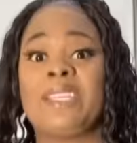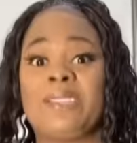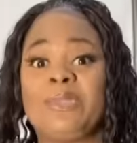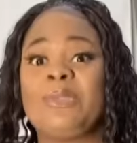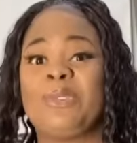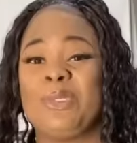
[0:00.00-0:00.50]
it
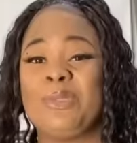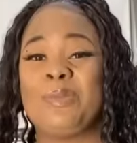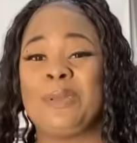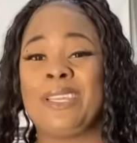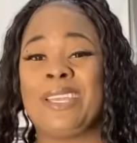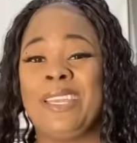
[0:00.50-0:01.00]
too
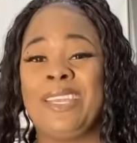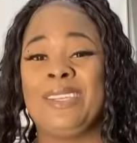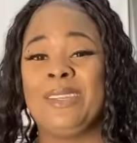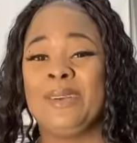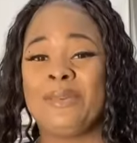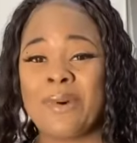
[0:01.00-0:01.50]
soupy.
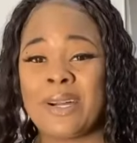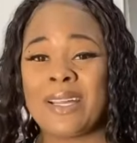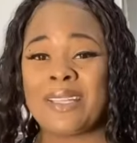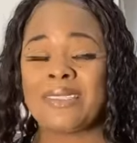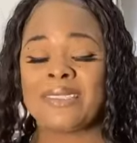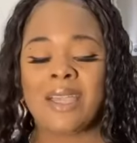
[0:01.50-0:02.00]
You don't
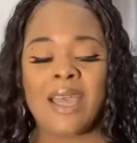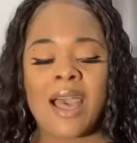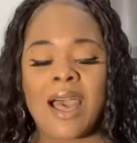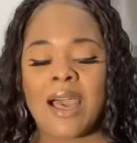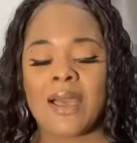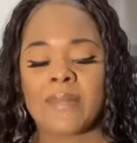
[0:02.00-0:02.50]
want
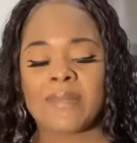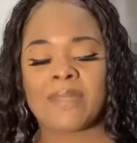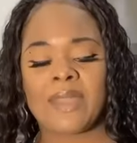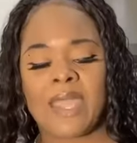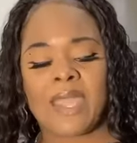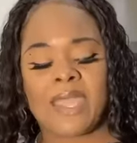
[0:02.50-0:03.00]
um,
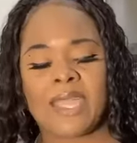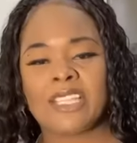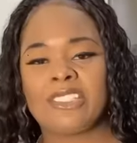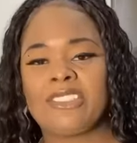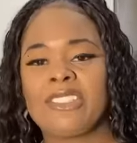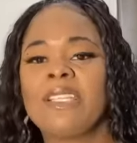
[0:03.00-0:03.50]

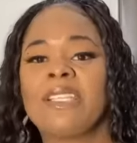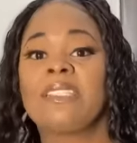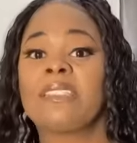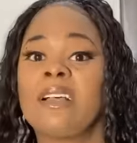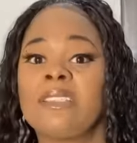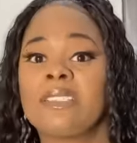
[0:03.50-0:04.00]
a chili
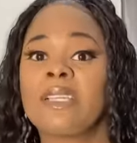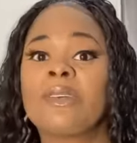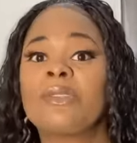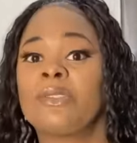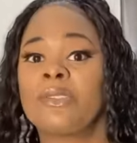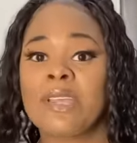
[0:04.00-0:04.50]
sauce that
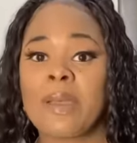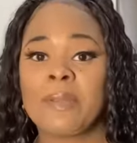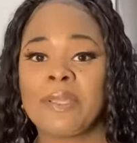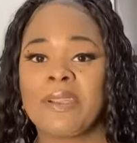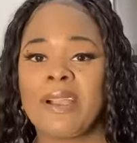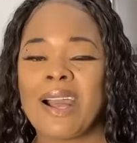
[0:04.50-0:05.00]
goes on top
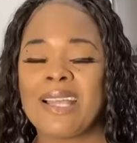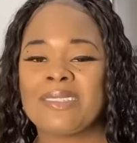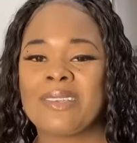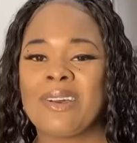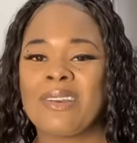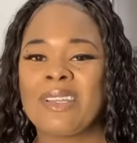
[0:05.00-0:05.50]
of your
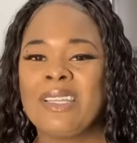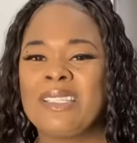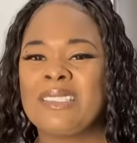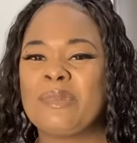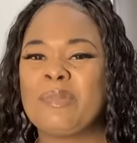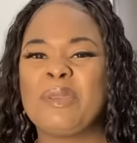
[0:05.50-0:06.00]
hot dog
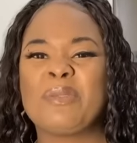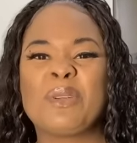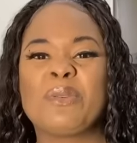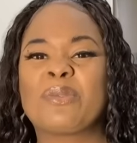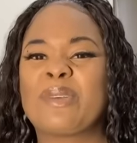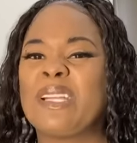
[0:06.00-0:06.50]
to be
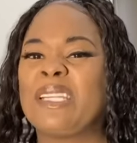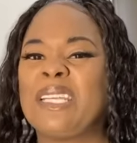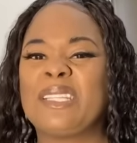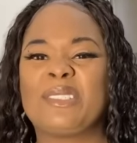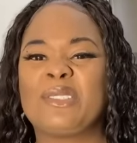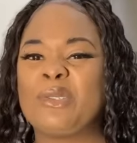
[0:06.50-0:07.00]
real
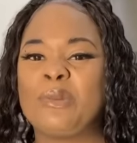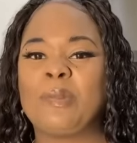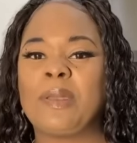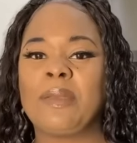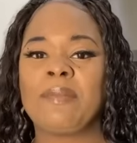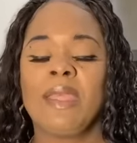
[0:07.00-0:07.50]
runny and
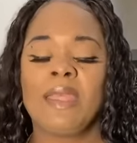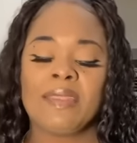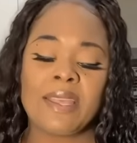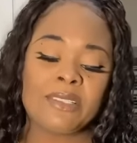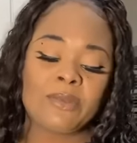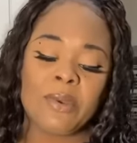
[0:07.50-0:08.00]
soupy.
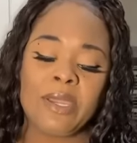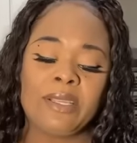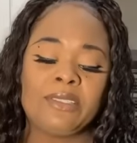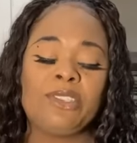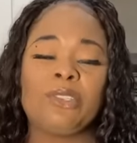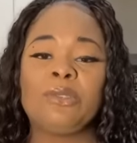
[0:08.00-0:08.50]
That's why I
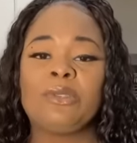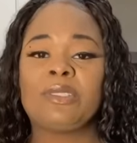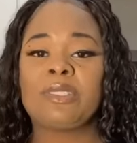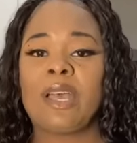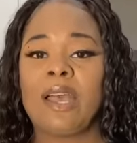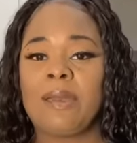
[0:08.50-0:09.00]

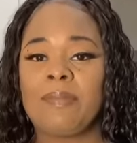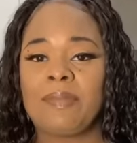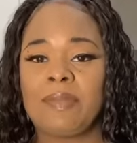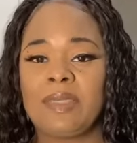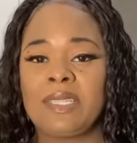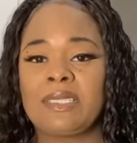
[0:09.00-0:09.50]
choose um,
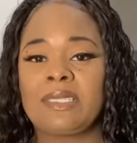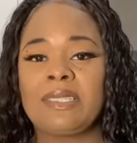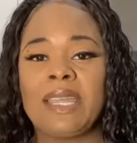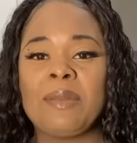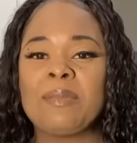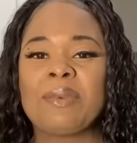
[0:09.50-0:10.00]
this
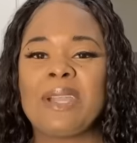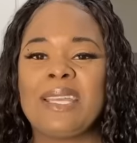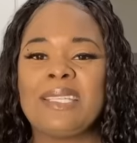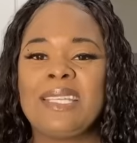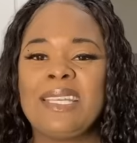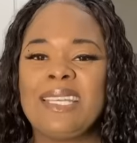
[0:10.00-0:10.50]
name
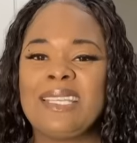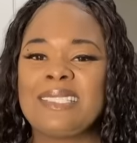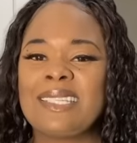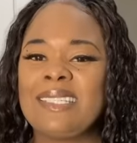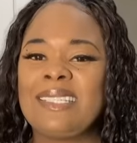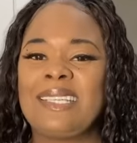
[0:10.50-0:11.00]
brand. It's
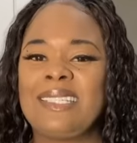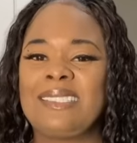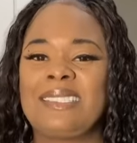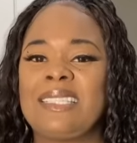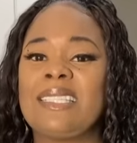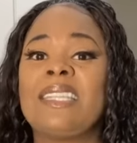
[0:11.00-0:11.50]
a
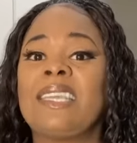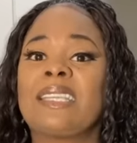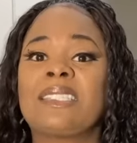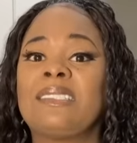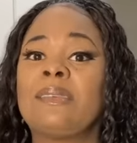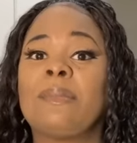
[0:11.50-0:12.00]
nice
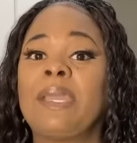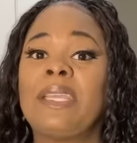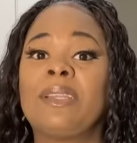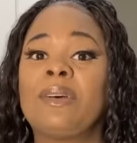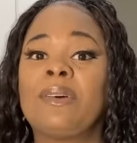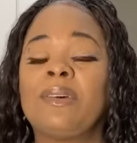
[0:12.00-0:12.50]
thick
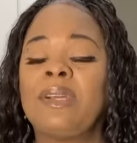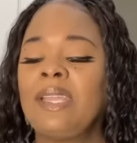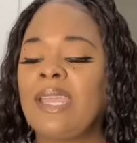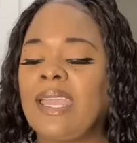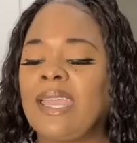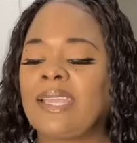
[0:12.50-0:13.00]
tomato
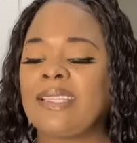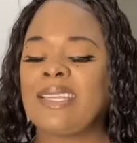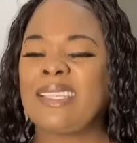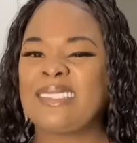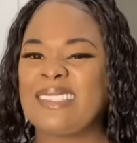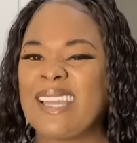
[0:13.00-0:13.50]
and
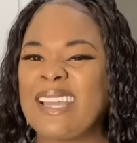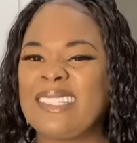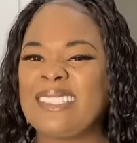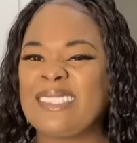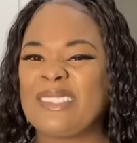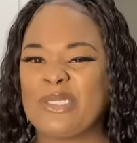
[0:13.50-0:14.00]
it's not
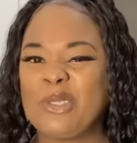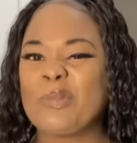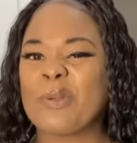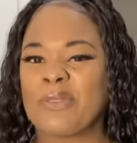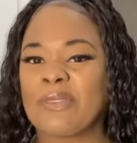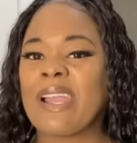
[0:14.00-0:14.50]

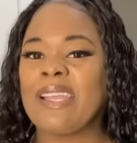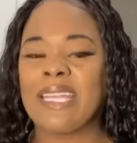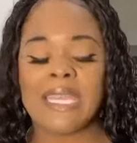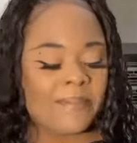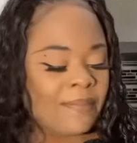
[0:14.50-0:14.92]
super runny.